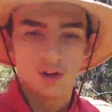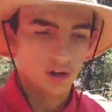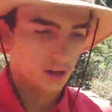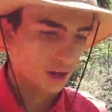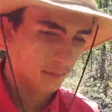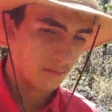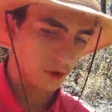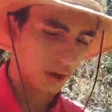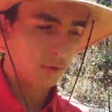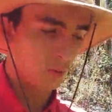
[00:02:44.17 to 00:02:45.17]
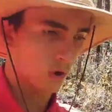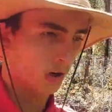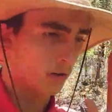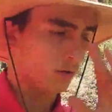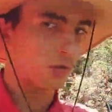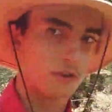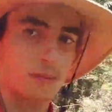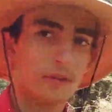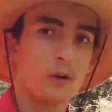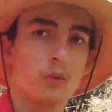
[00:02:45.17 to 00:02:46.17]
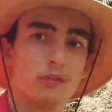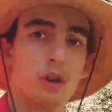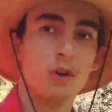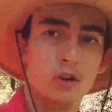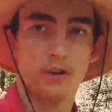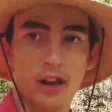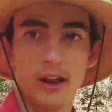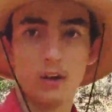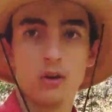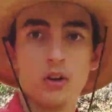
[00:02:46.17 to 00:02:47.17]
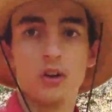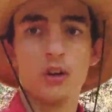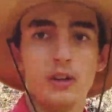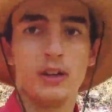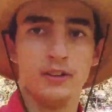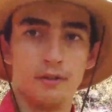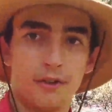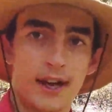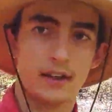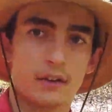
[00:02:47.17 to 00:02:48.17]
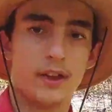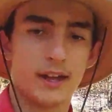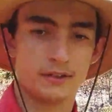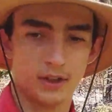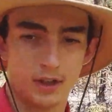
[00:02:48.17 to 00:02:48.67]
Number one, something that we've learned now is in fact that